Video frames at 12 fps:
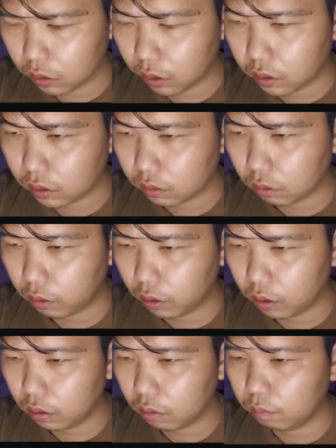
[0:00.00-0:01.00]
guess. All
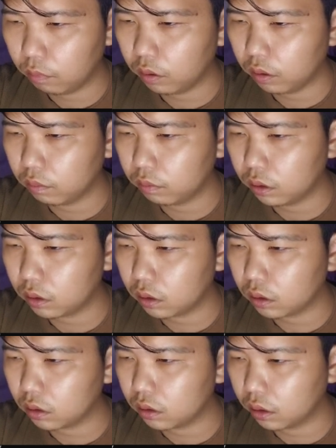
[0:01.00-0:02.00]
right. I'm just
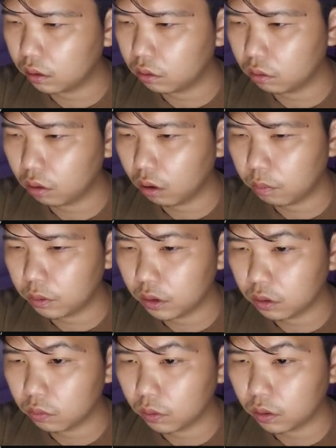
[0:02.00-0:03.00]
gonna stick to the
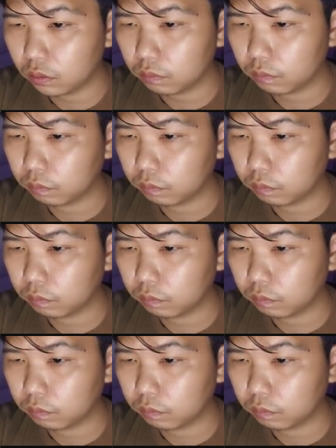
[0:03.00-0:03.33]
options one.